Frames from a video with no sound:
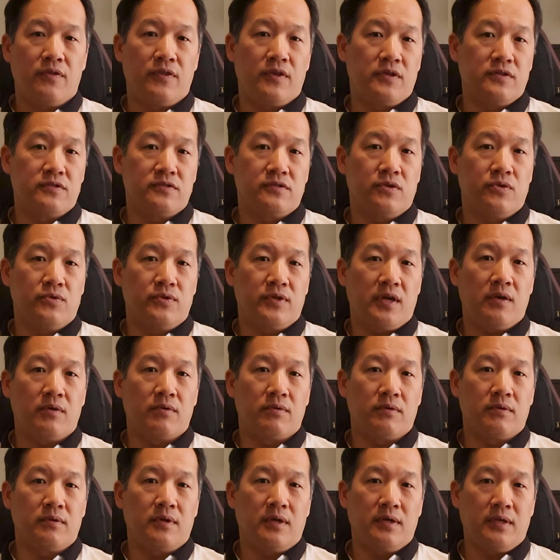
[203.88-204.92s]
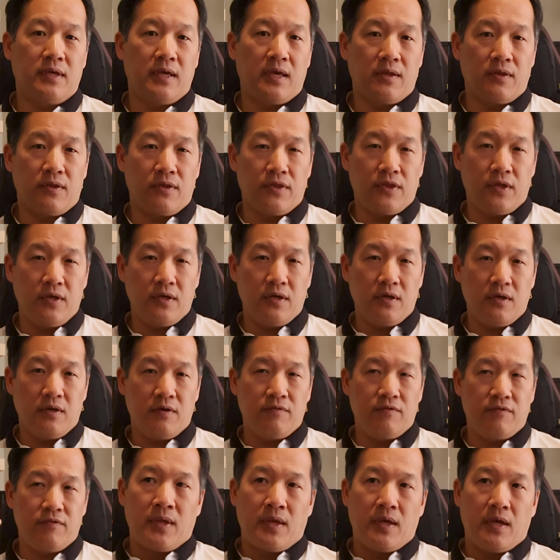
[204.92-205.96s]
things slow down. Again, think
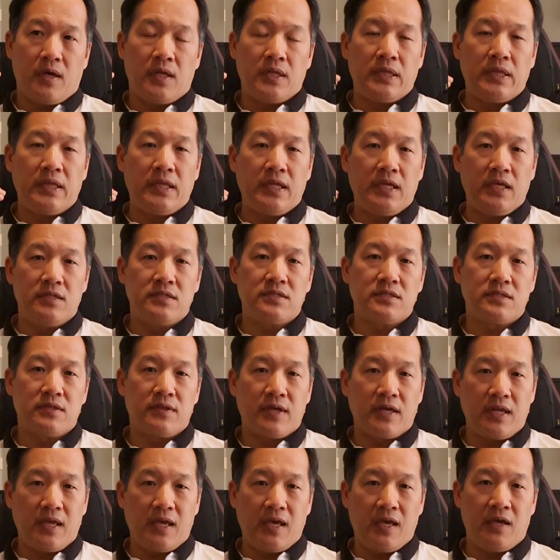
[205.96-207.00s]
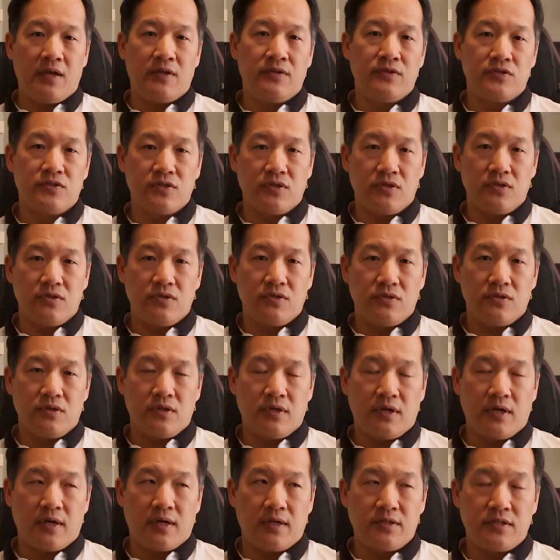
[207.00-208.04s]
of a lease that ends
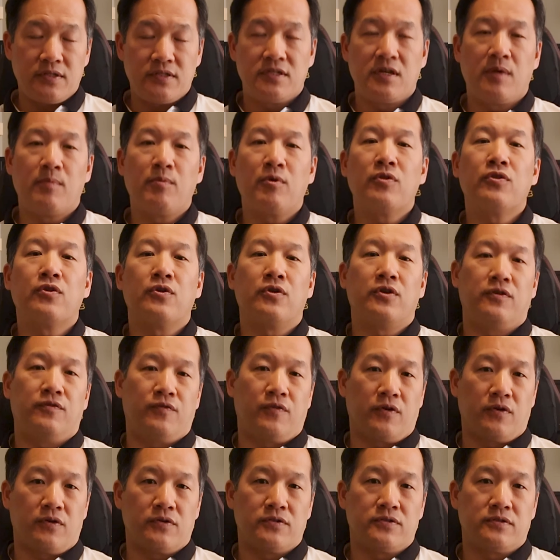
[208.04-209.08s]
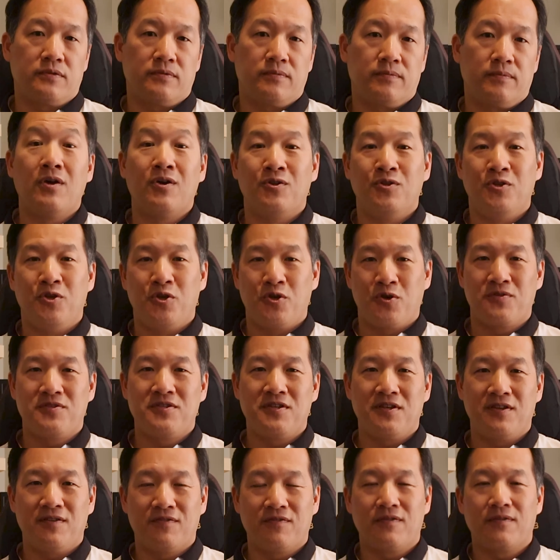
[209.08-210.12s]
December 31st, New Year's
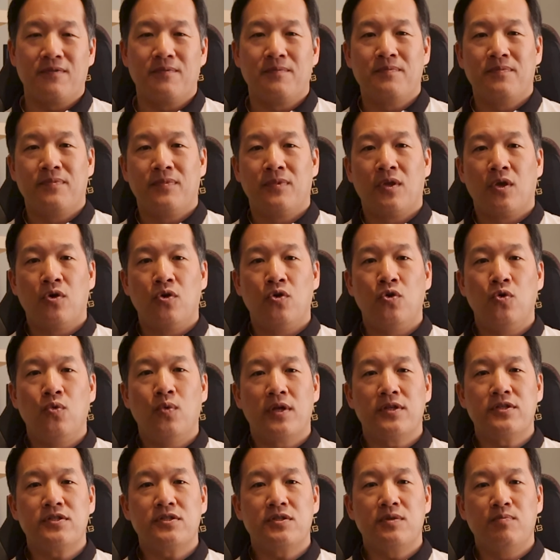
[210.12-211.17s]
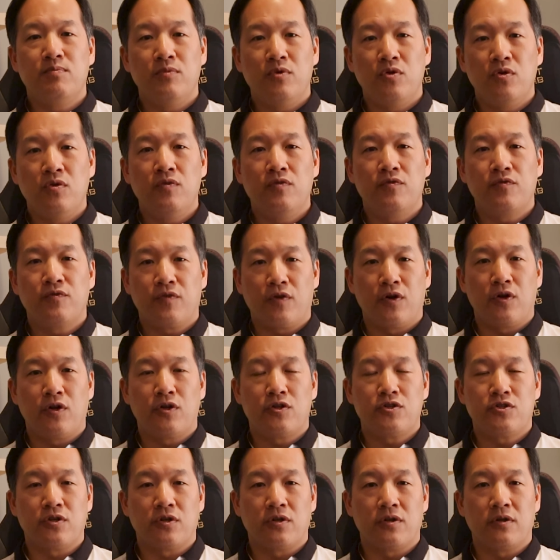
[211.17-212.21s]
Eve. Who wants to move
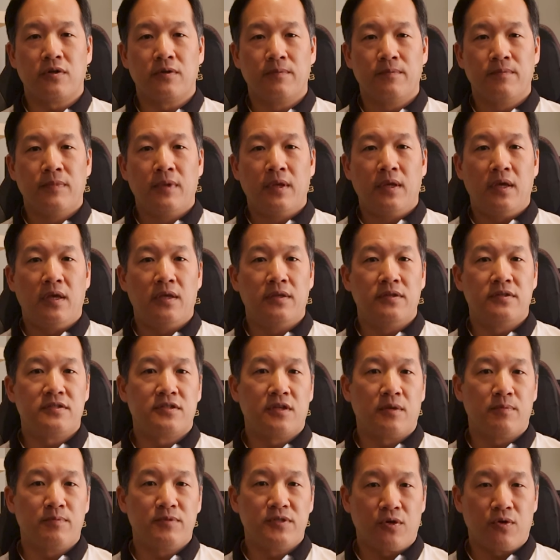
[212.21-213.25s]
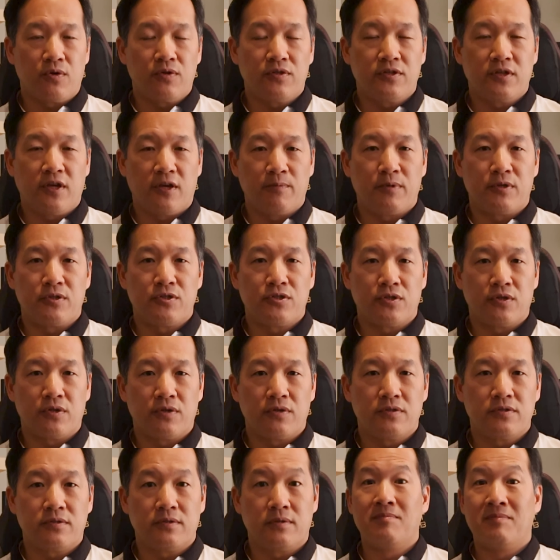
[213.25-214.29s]
furniture in sub-zero
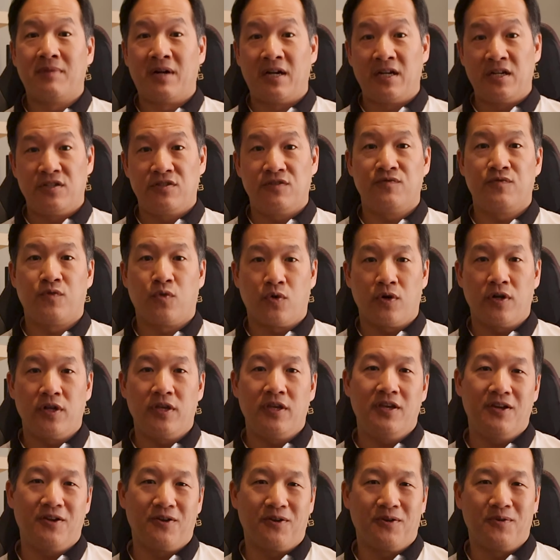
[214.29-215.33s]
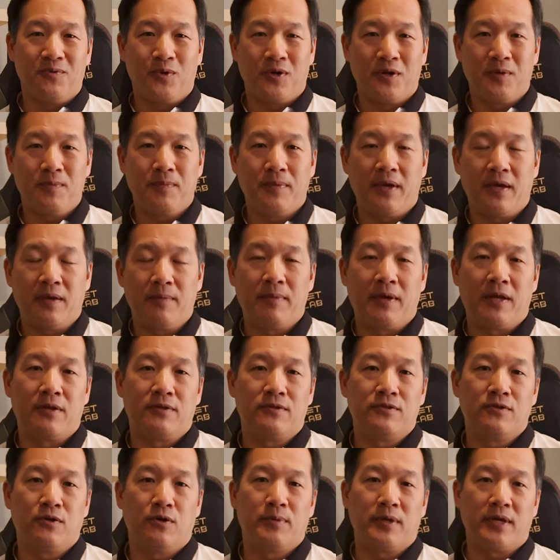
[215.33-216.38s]
temperatures, minus 40 here in Winnipeg,
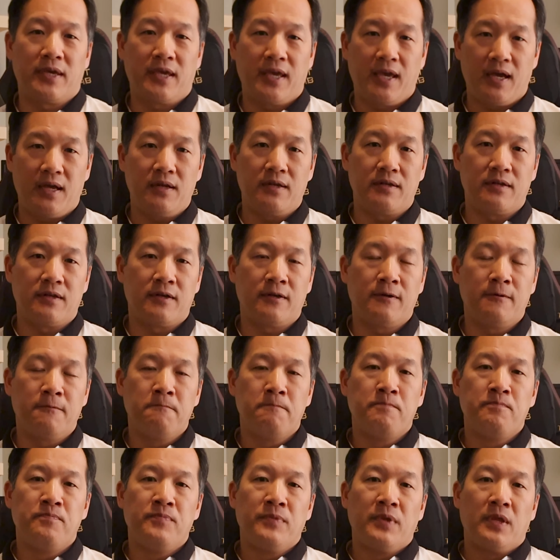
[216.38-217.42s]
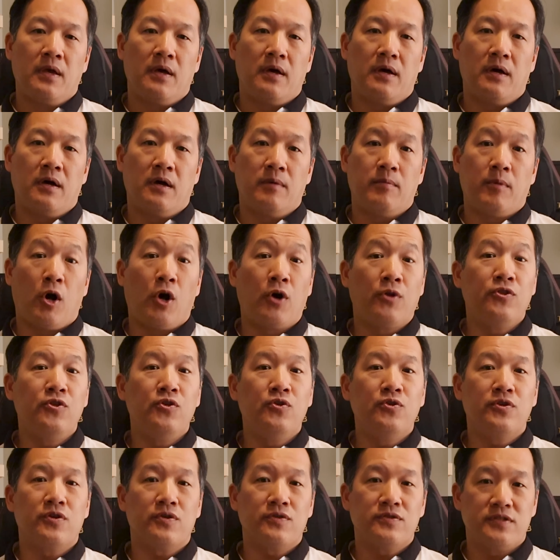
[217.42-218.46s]
Manitoba, Canada, on New
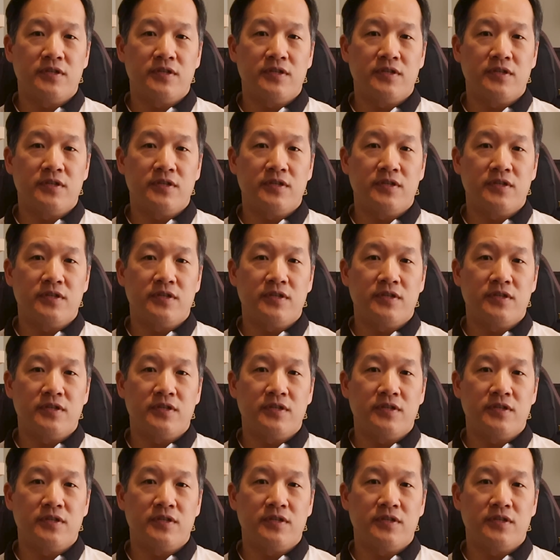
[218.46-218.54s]
Year's